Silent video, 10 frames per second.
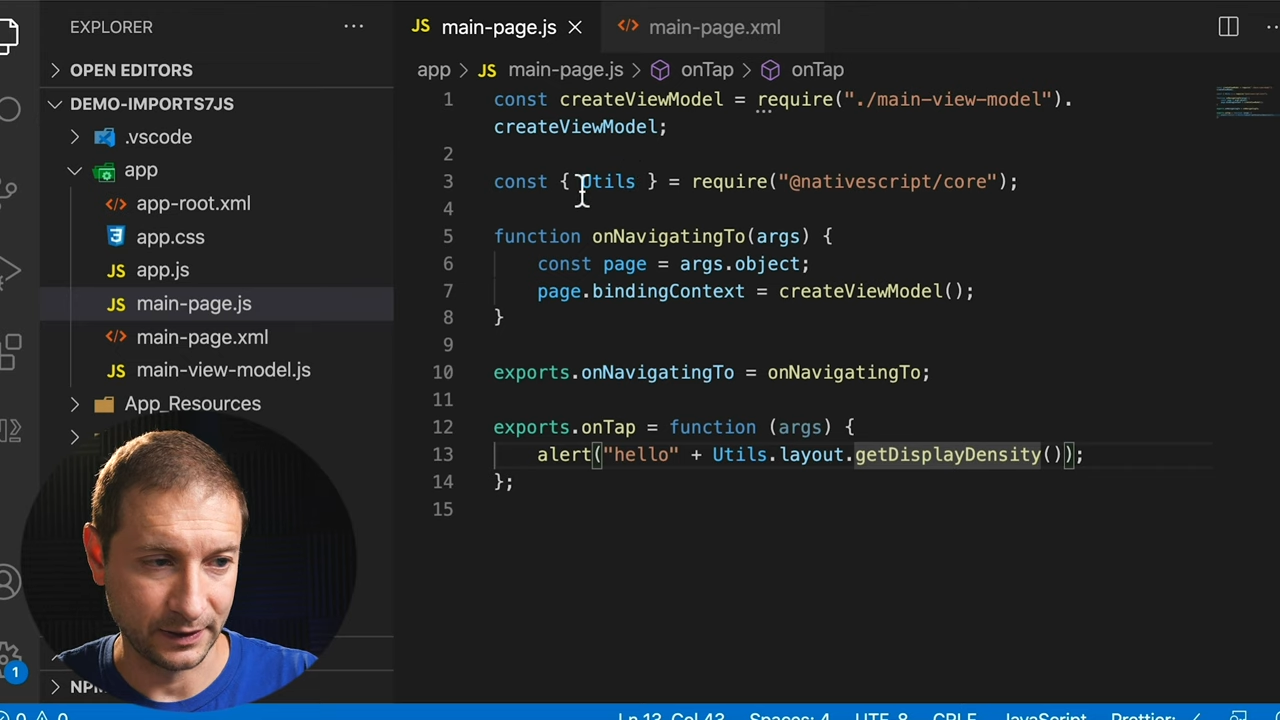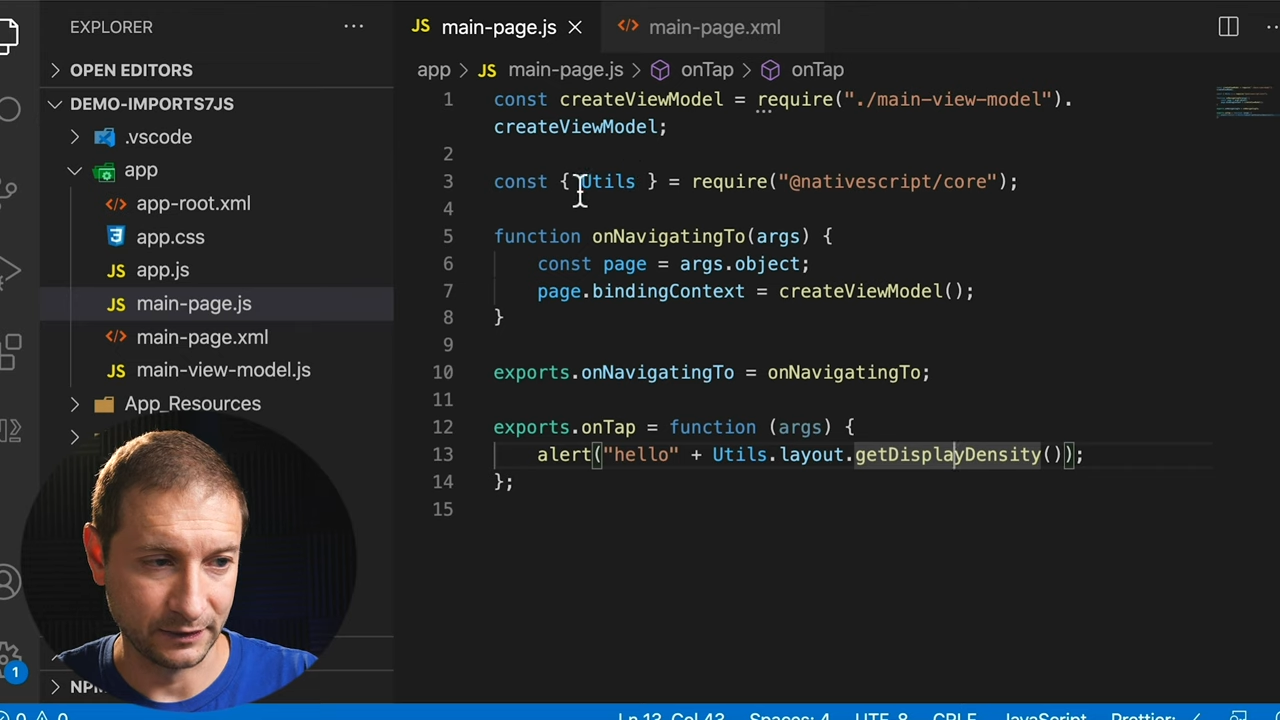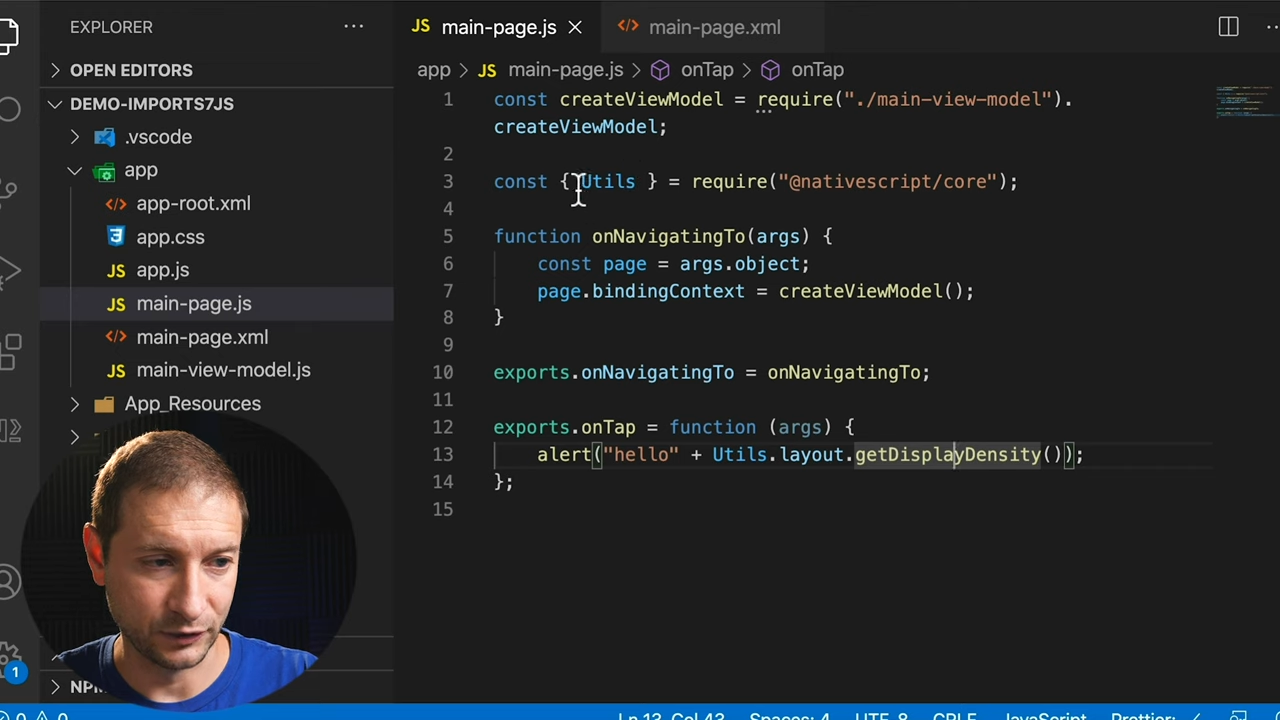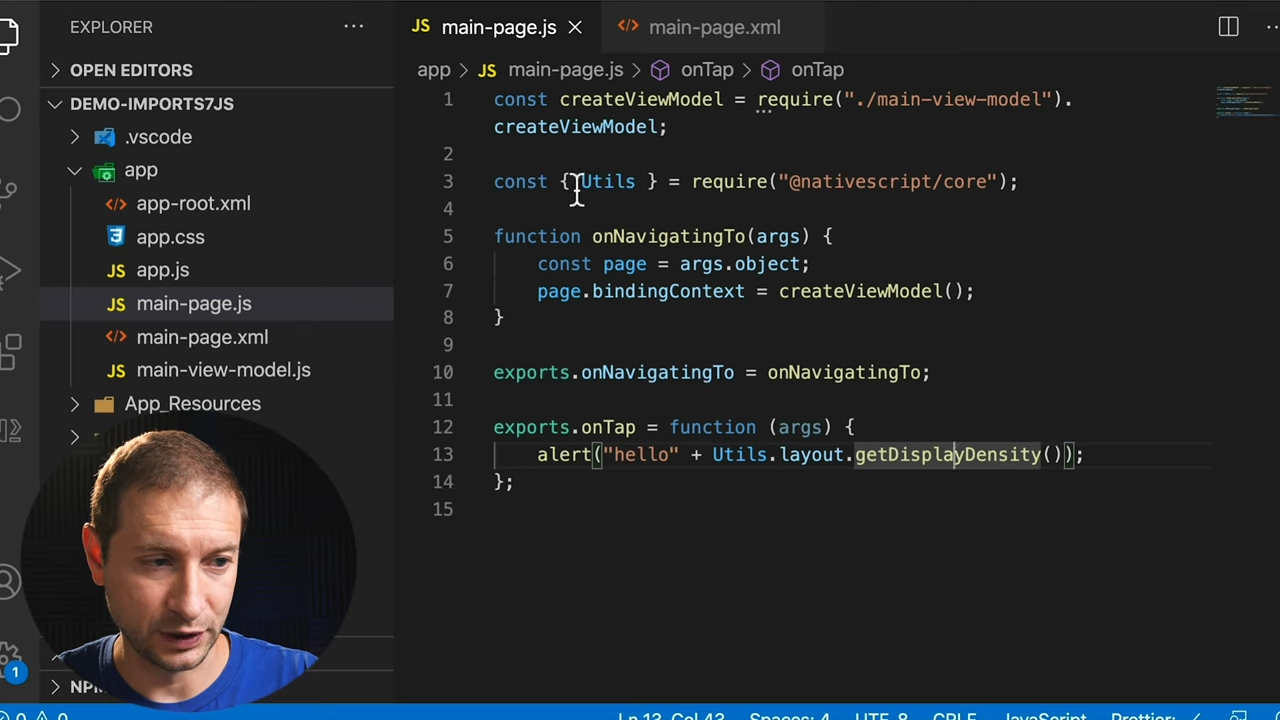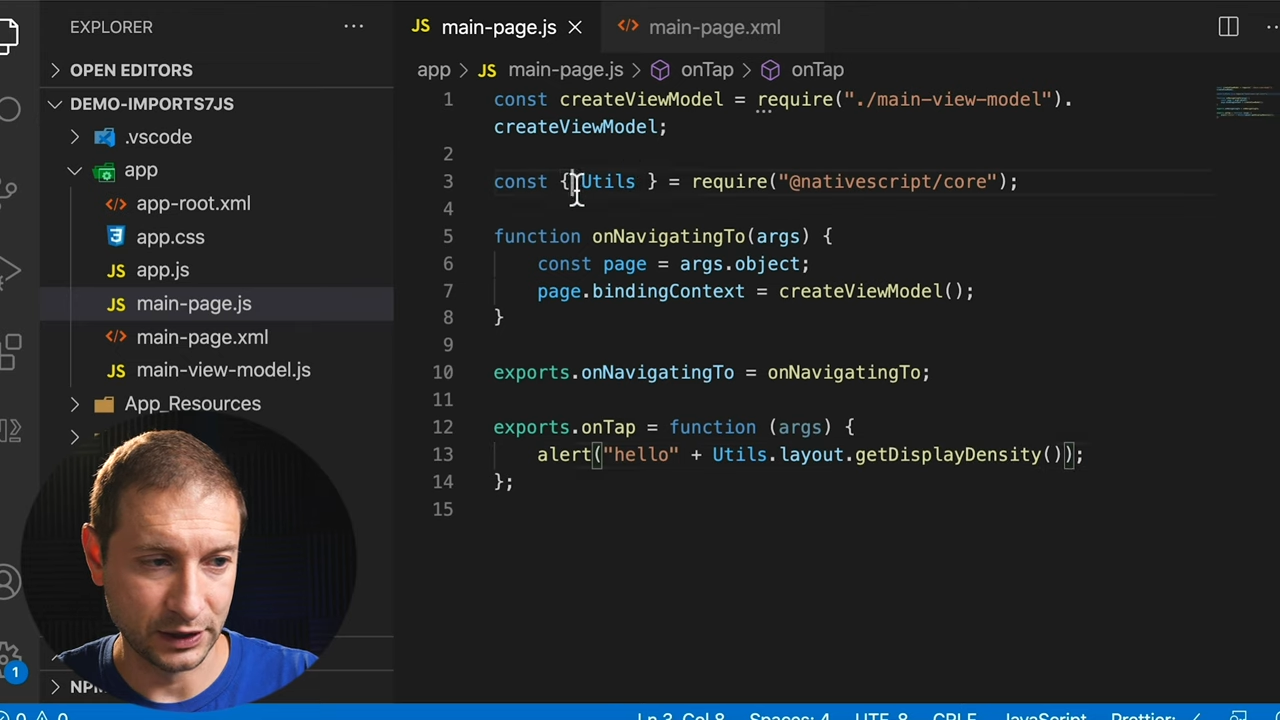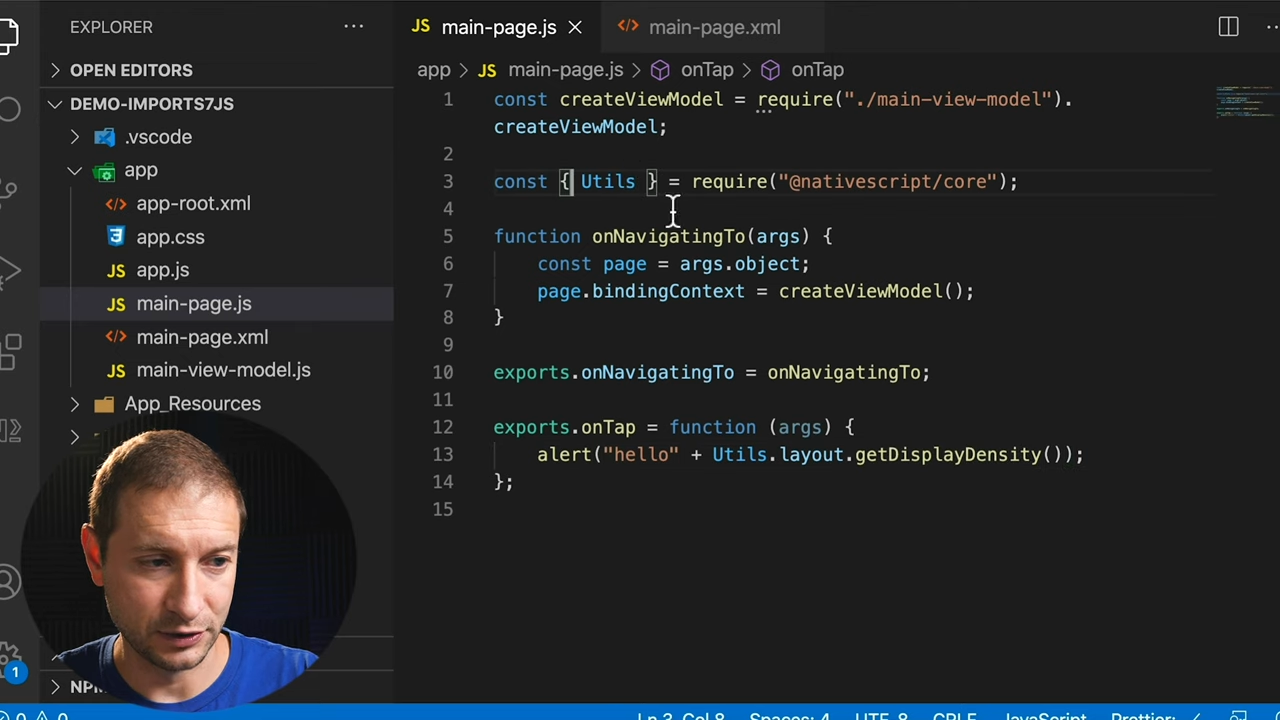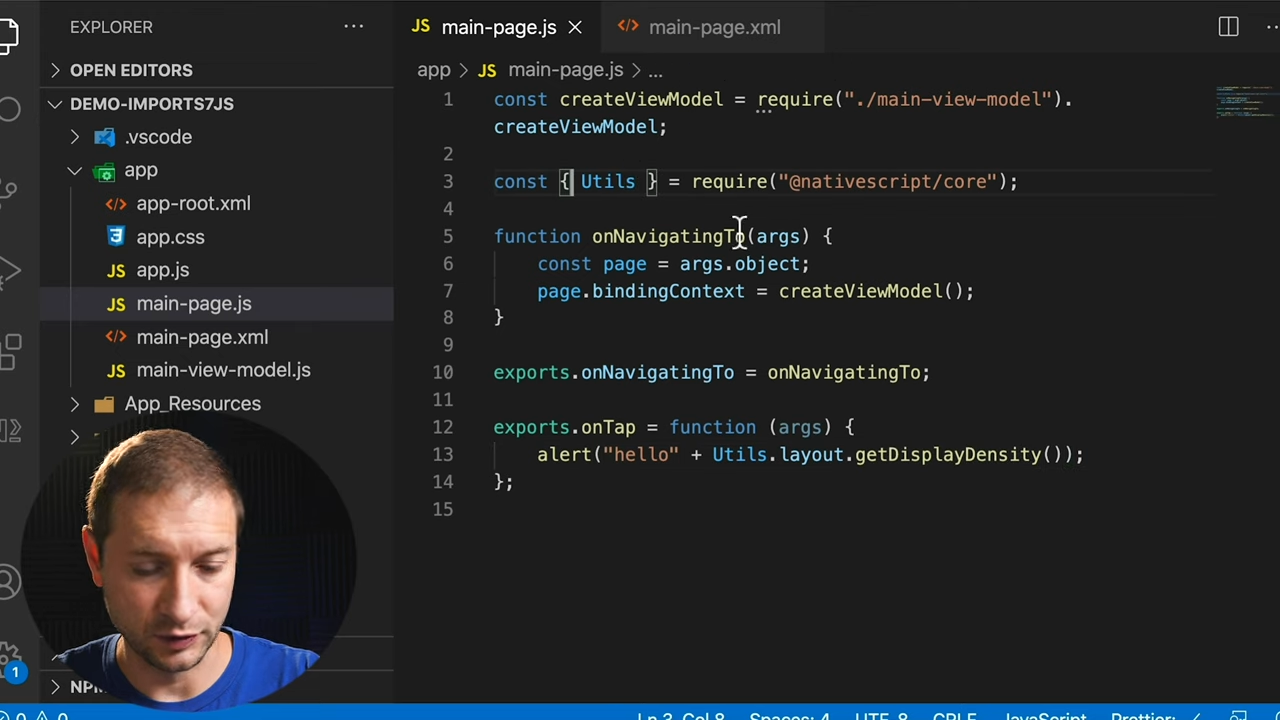If you need